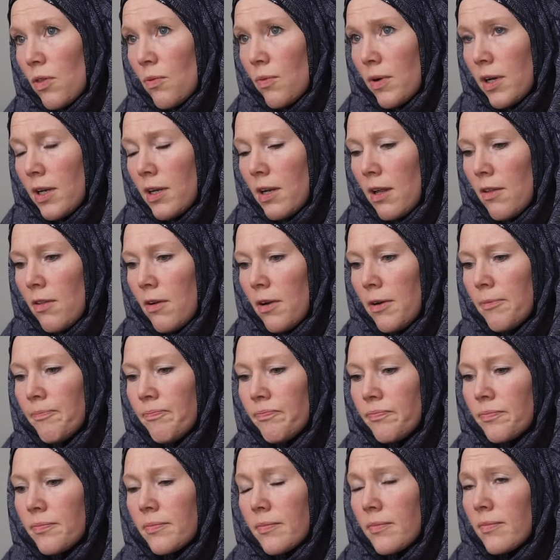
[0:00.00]
with one another.
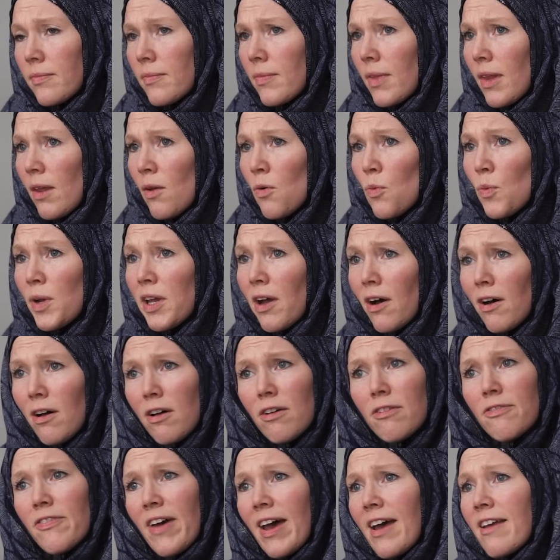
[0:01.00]
We
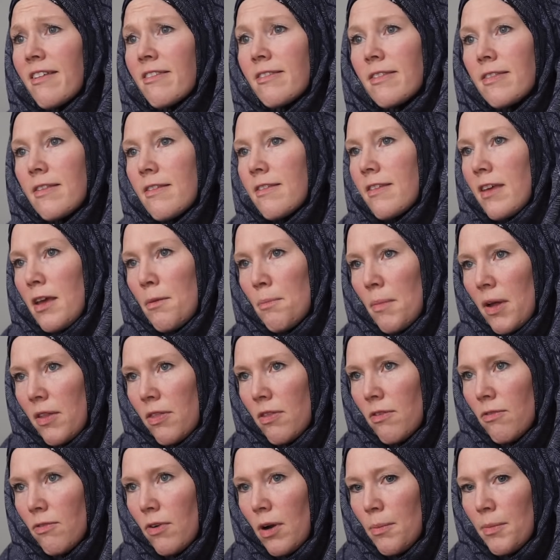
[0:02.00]
all fast the same
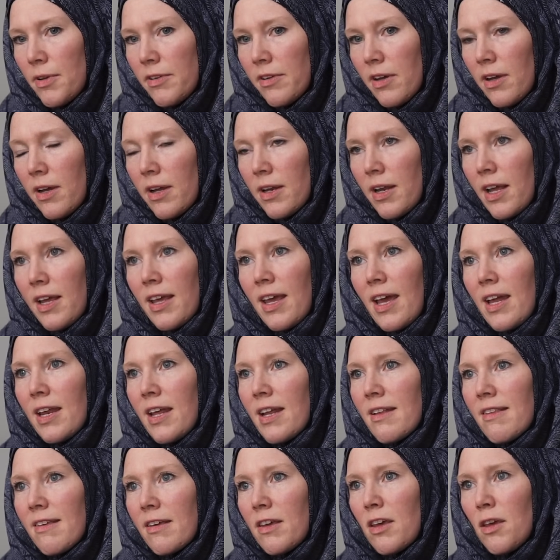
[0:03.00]
month of Ramadan. Again,
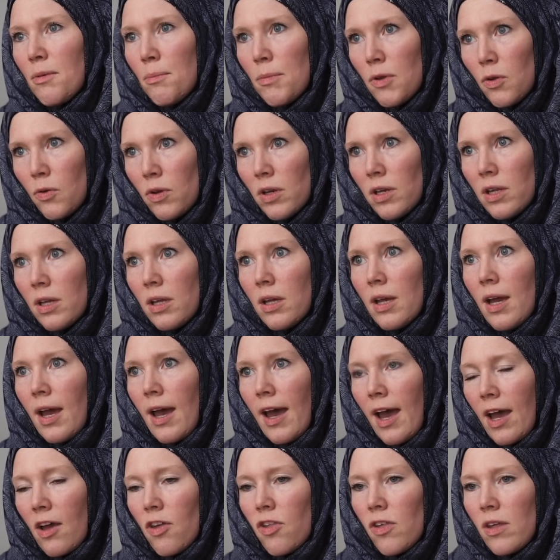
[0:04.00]
it's a community
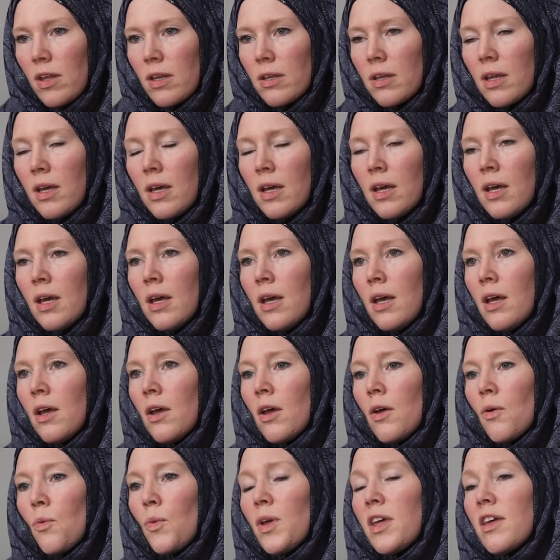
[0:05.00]
action.
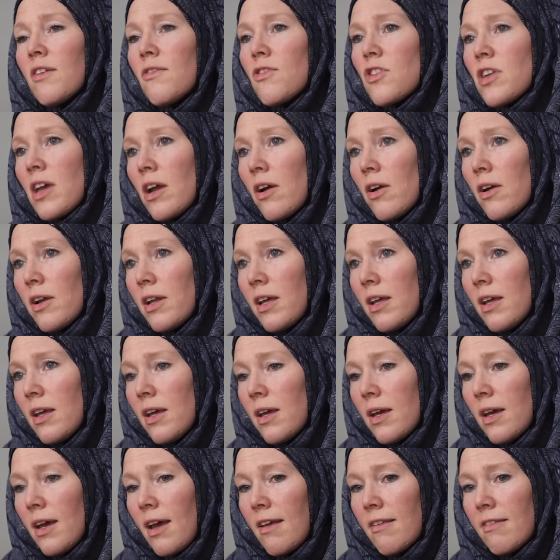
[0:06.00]
We give
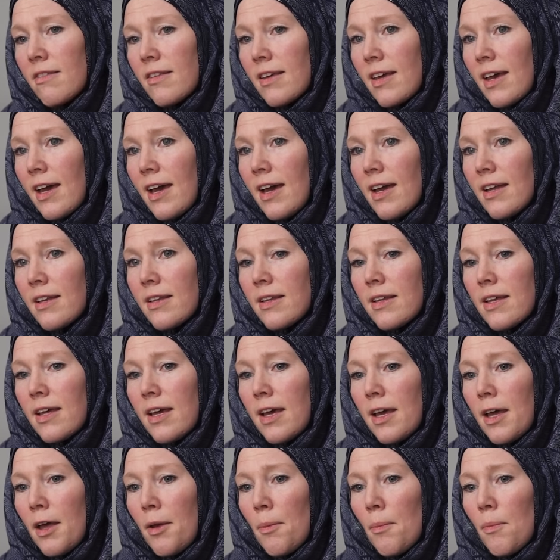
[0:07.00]
charity as zakat.
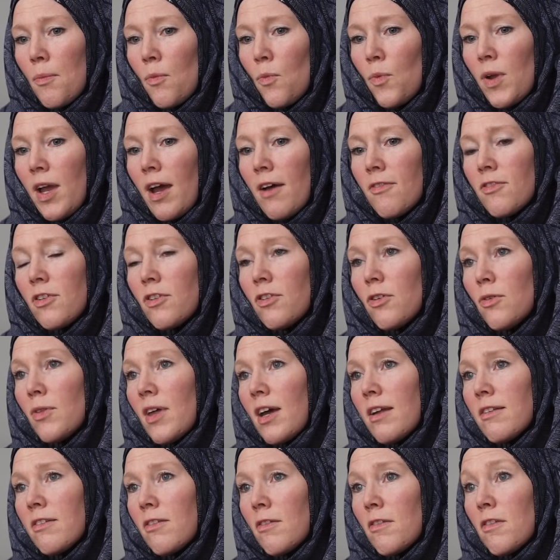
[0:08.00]
We have to do
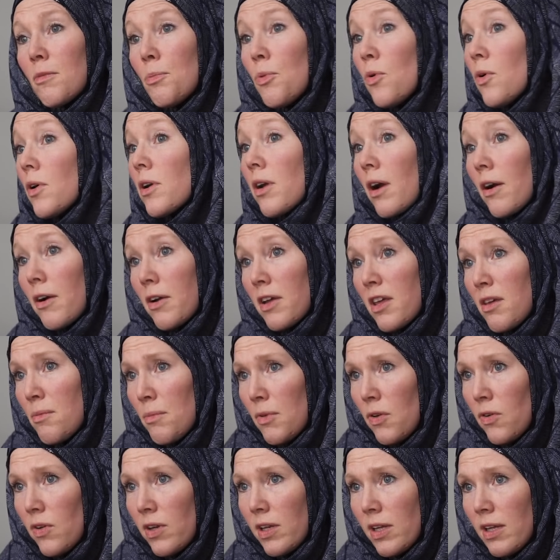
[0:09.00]
that to support our
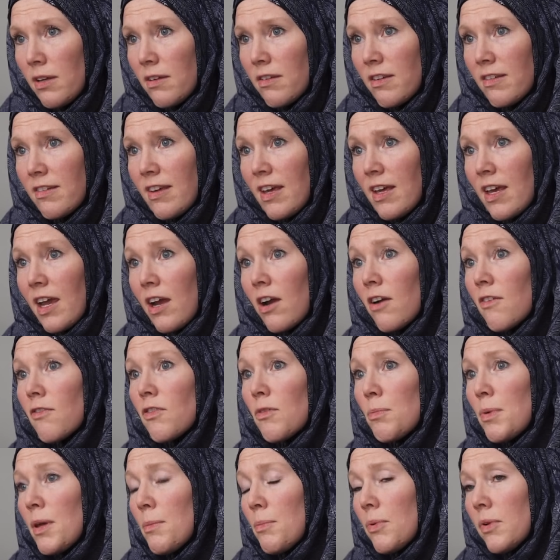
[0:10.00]
community, to take care
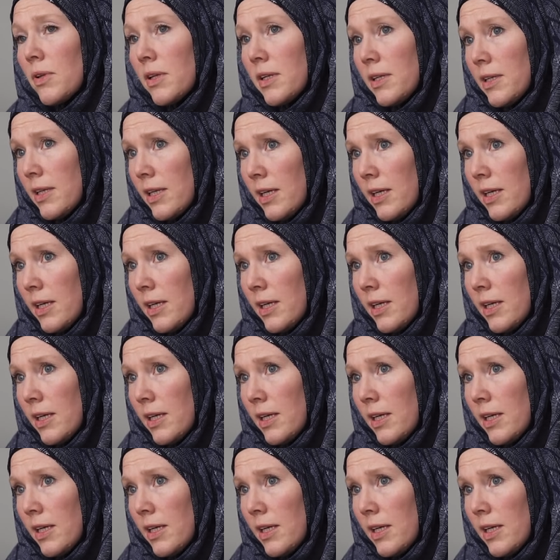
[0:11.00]
of the people in